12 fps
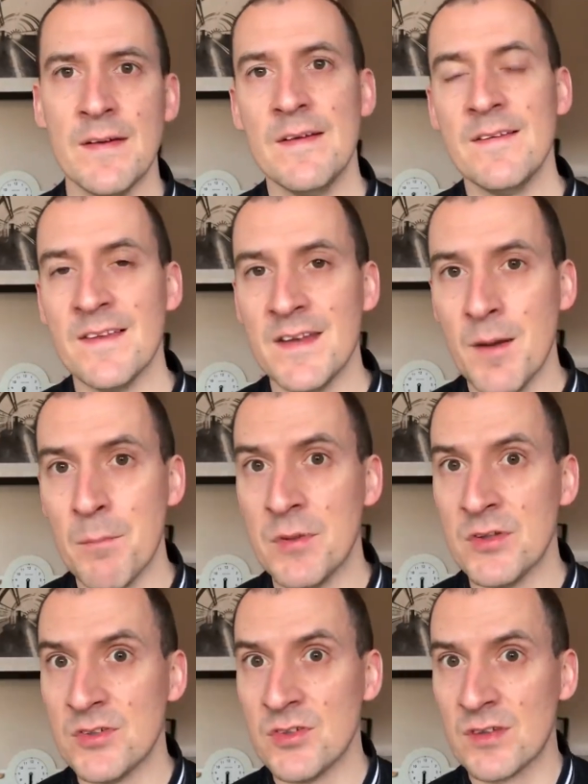The
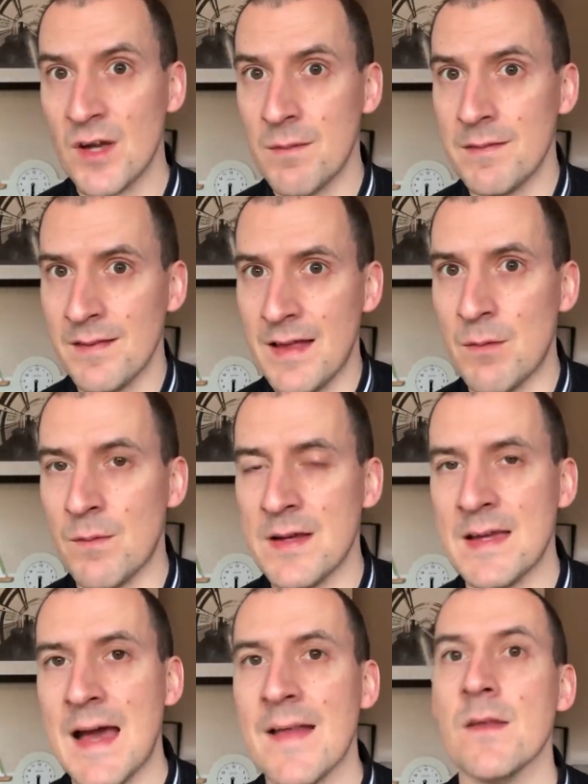numbers are just going that
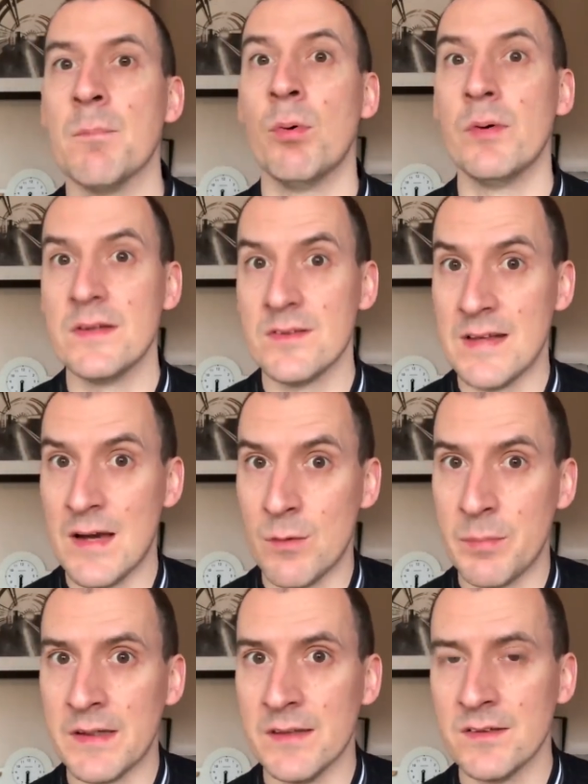way, and the points now are
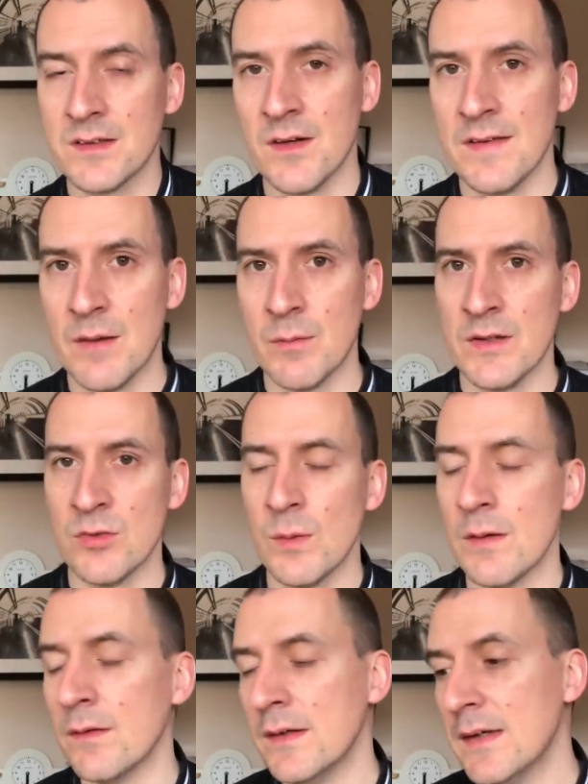beginning to go that way as
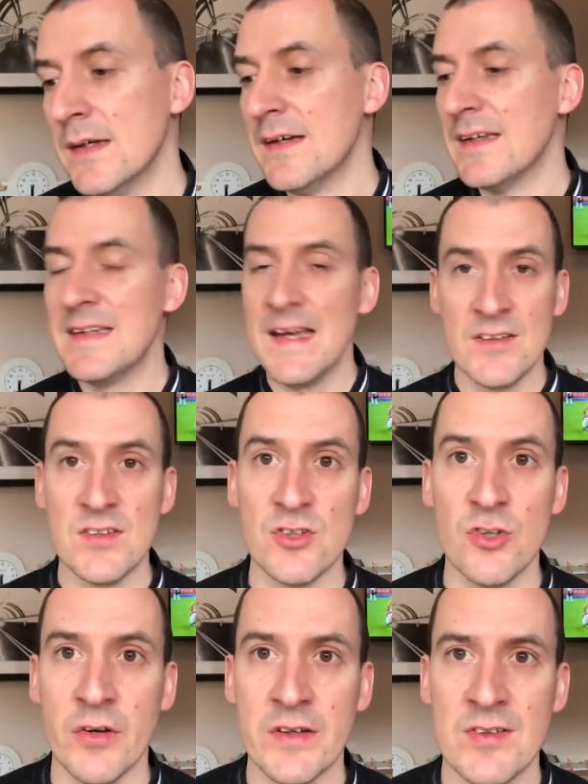well. Yes, it's
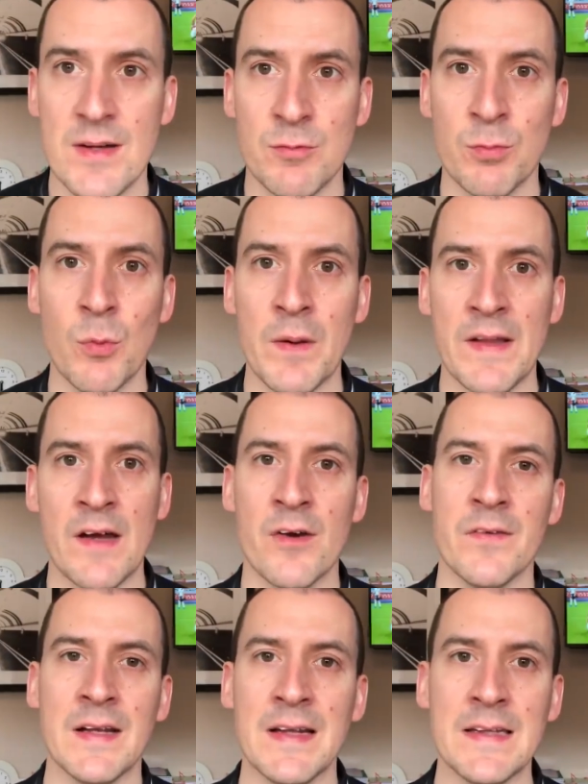not acceptable where they are
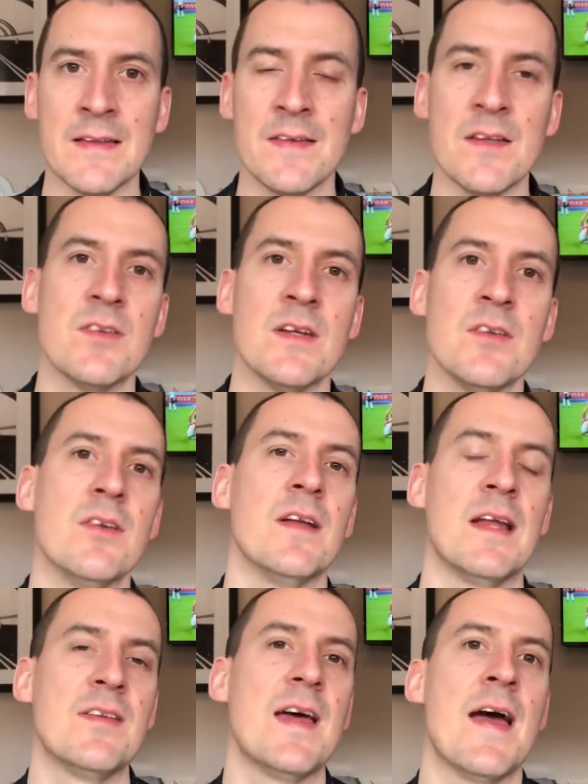in the league this season.
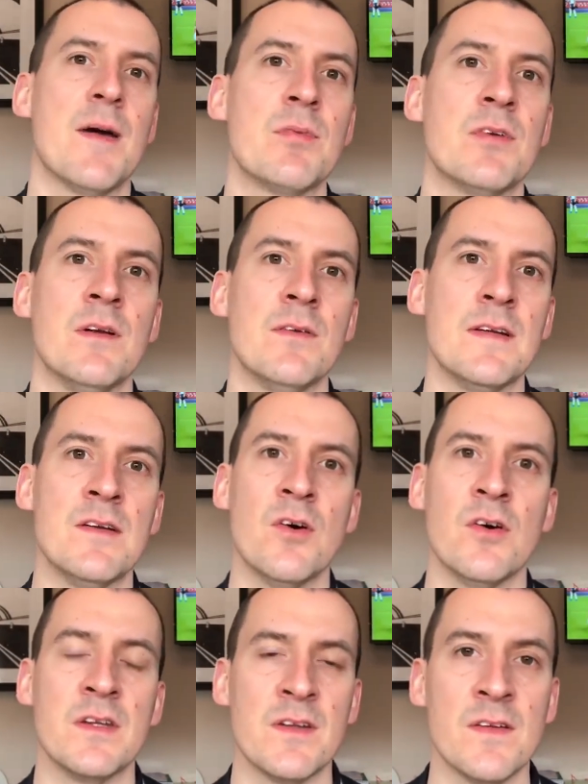It's absolutely
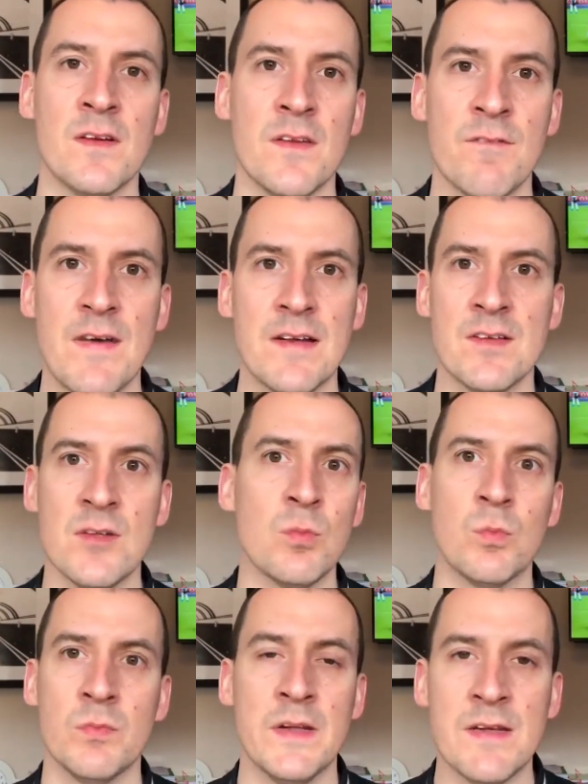not. The fact is,
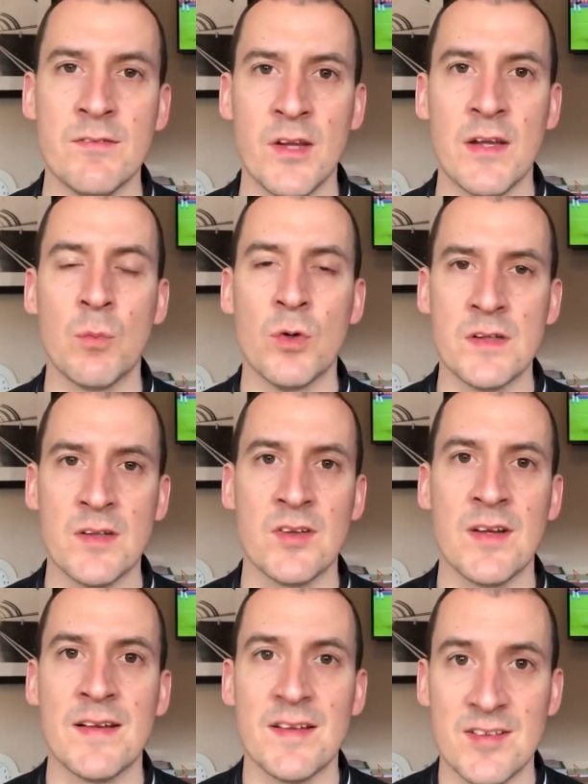even though they won
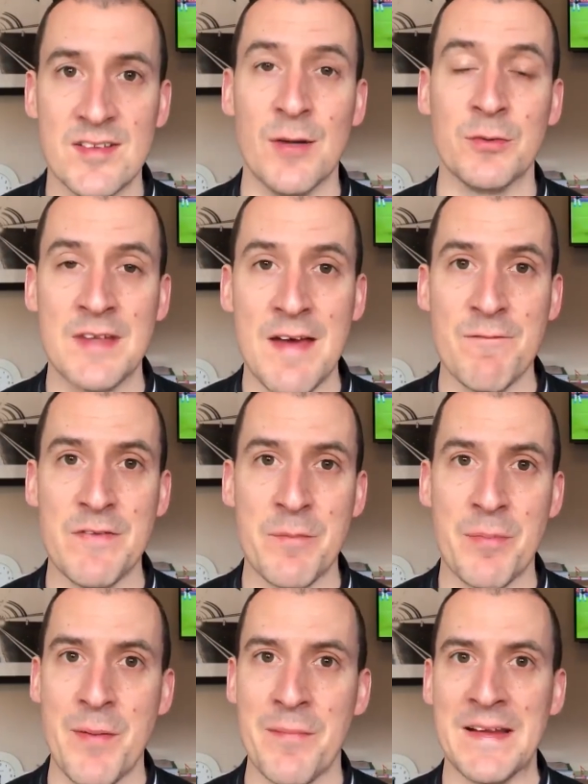yesterday, they're still 10th in the
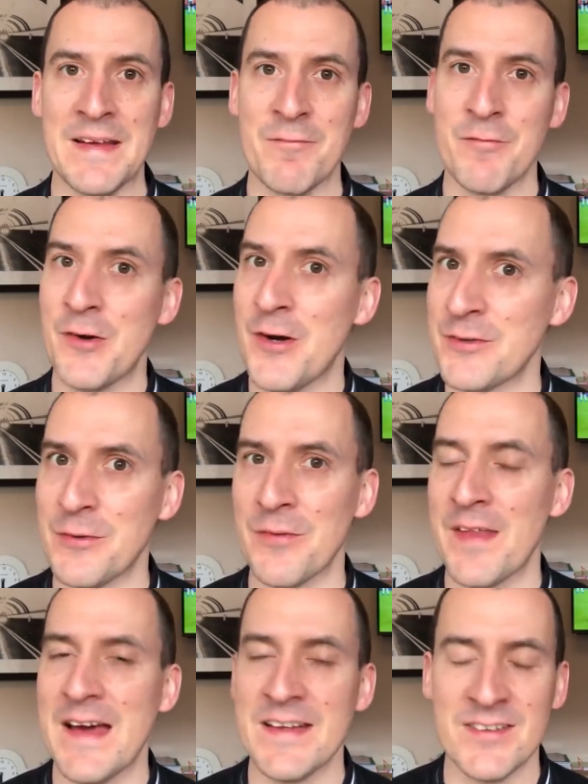Premier League, and for Arsenal
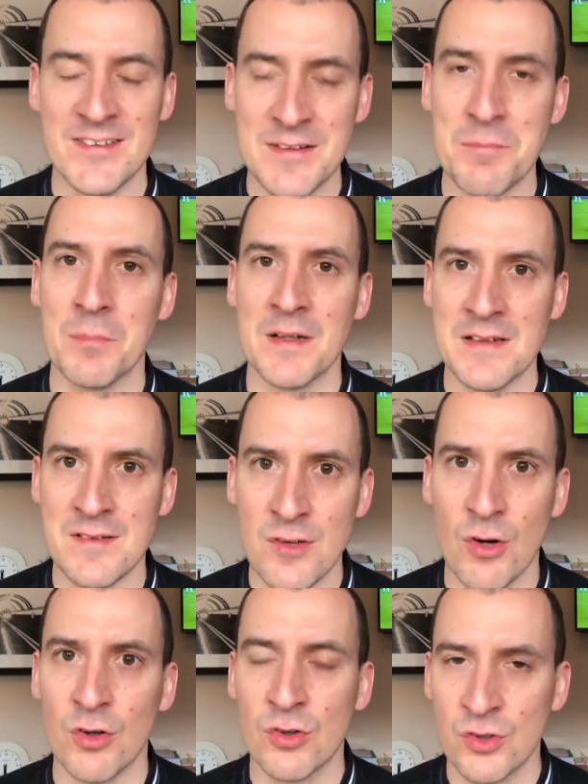that is simply
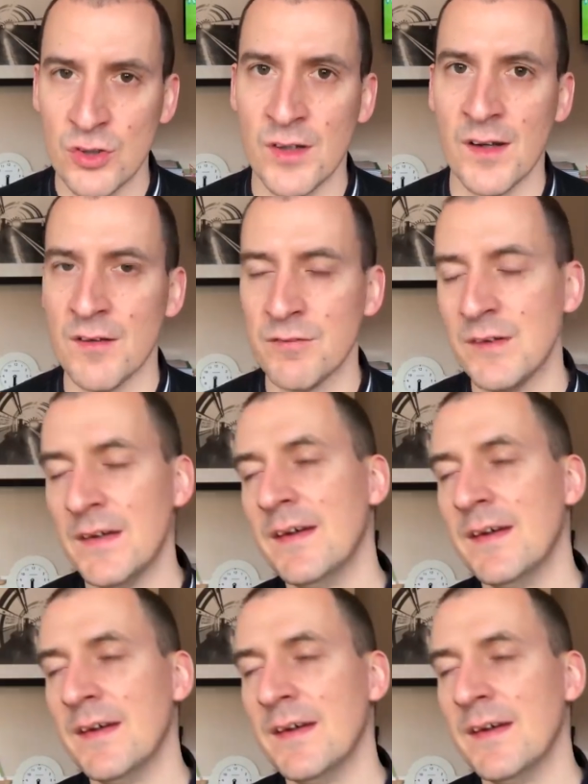not good enough.